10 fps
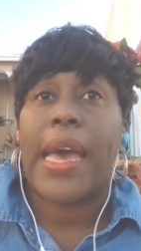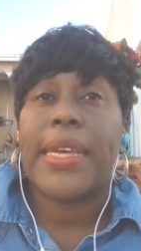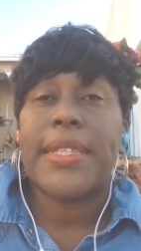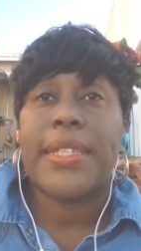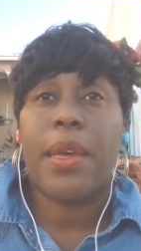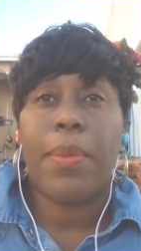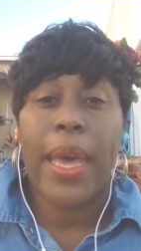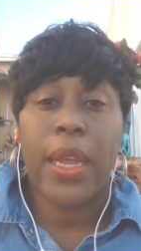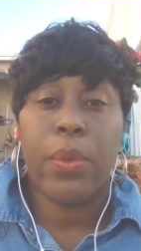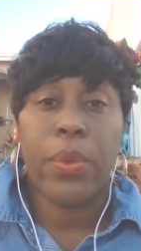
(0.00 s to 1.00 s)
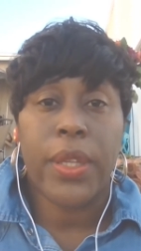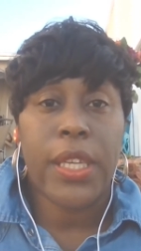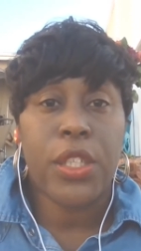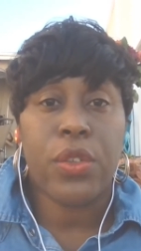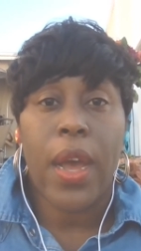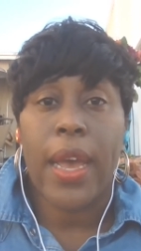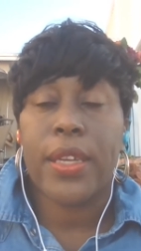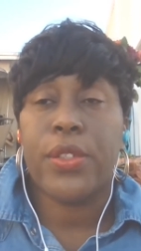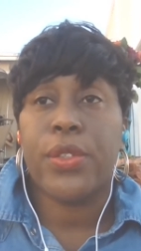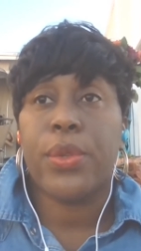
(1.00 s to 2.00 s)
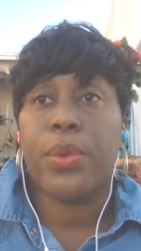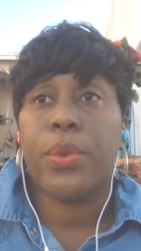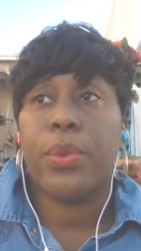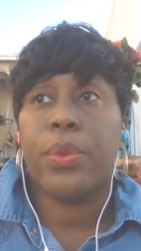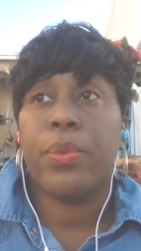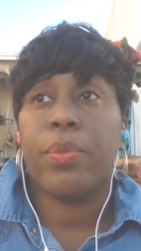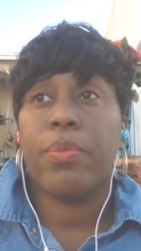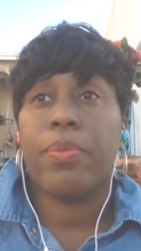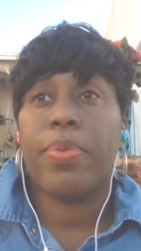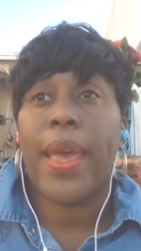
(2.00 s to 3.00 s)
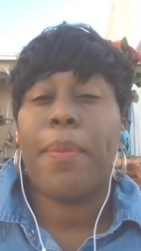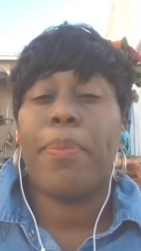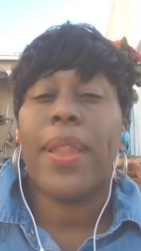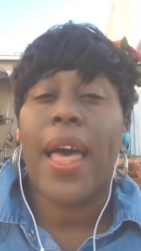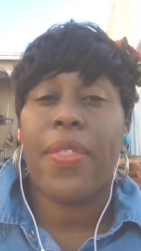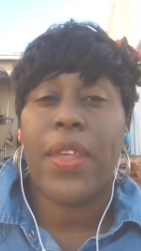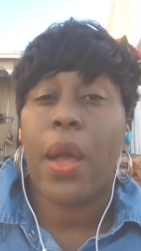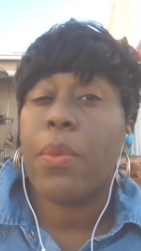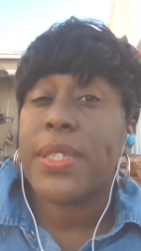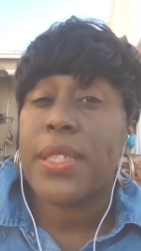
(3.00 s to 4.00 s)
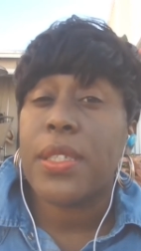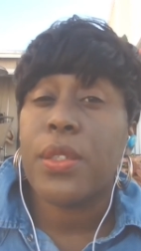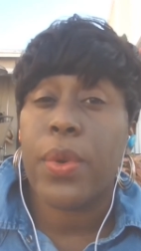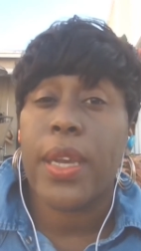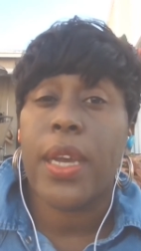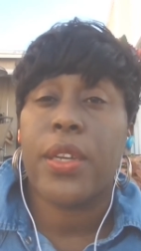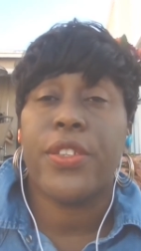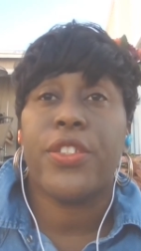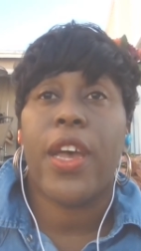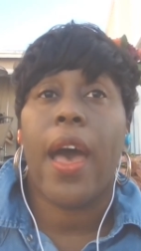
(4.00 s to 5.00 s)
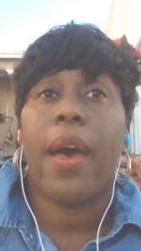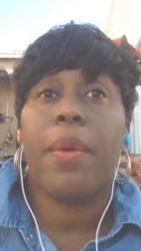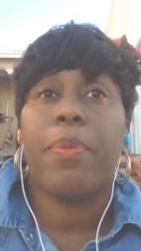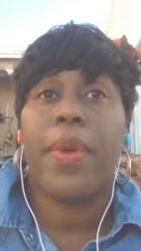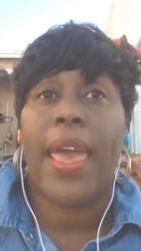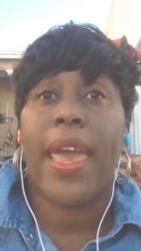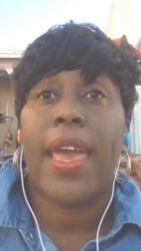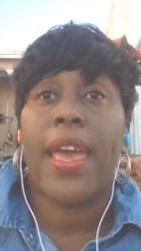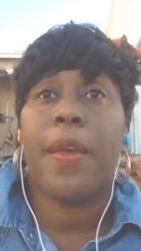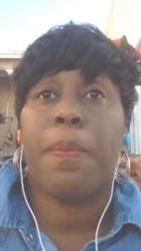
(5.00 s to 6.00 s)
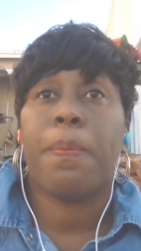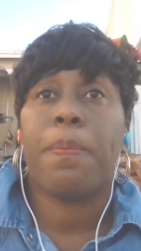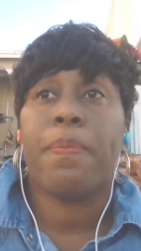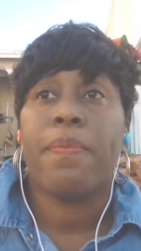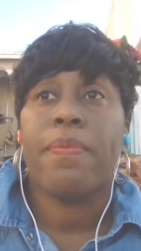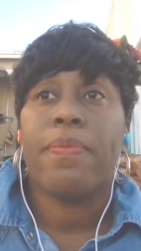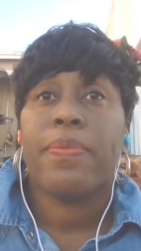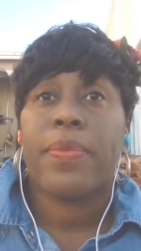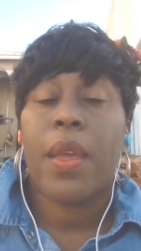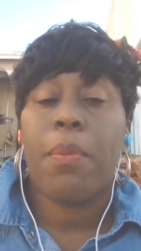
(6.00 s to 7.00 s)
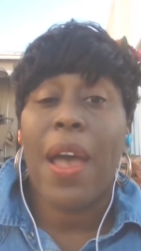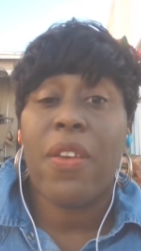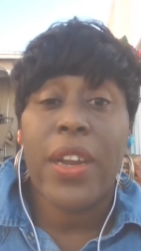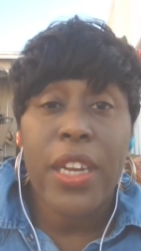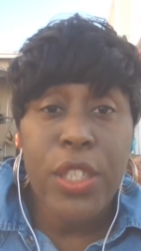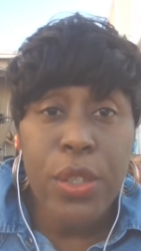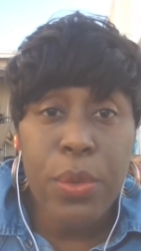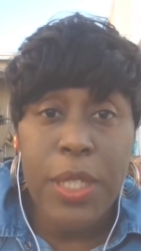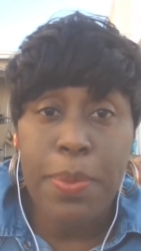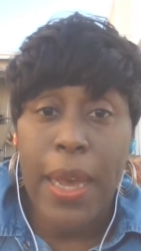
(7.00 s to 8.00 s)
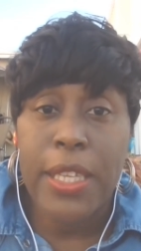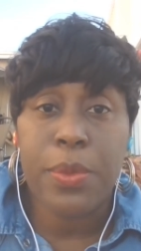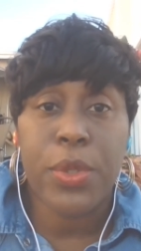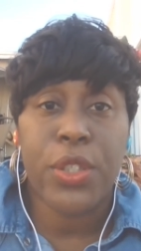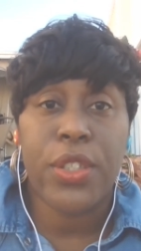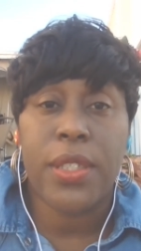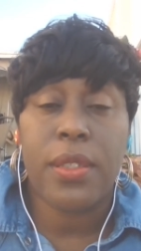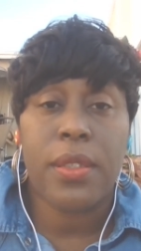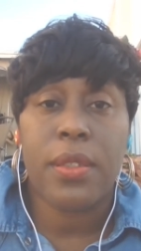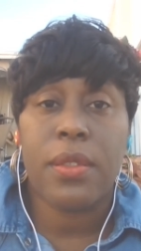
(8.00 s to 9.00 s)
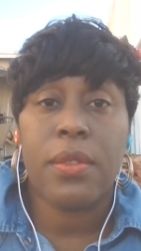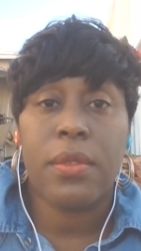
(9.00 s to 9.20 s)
somebody really tried to imply that I wasn't doing a good job, and my initial response was just to